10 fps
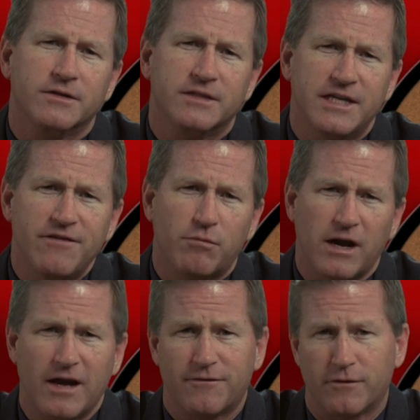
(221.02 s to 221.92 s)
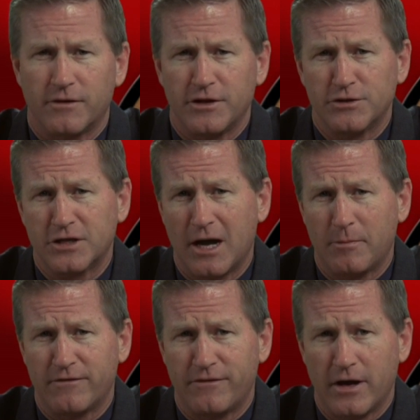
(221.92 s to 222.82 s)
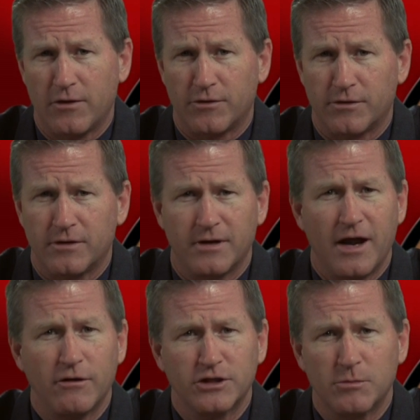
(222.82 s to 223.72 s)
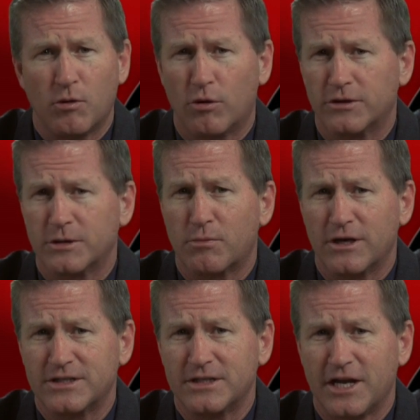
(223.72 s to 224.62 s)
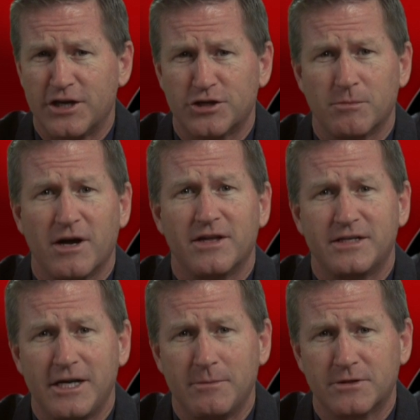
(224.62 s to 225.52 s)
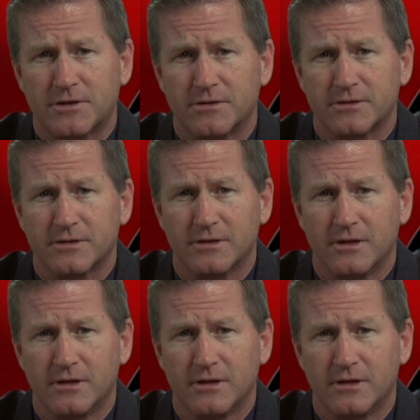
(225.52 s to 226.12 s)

Steve Bradford, a USAPA founder, now supports a presentation by the Teamsters.